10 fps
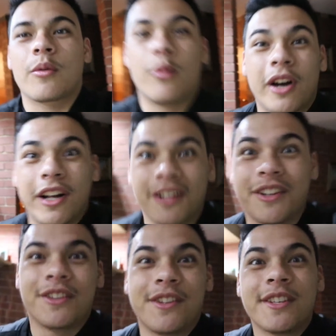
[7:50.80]

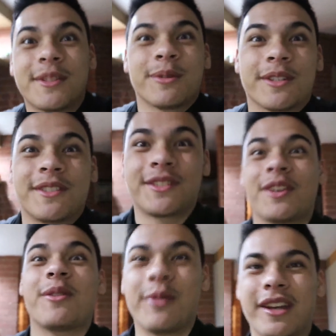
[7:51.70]
well, this was
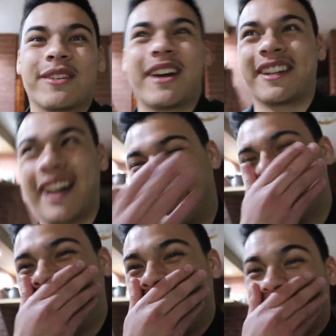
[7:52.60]
so weird right now.
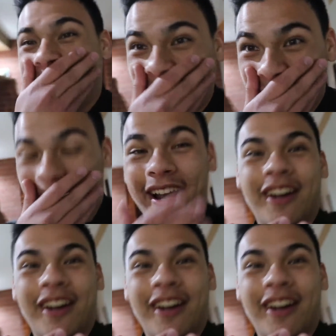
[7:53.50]
Yo, my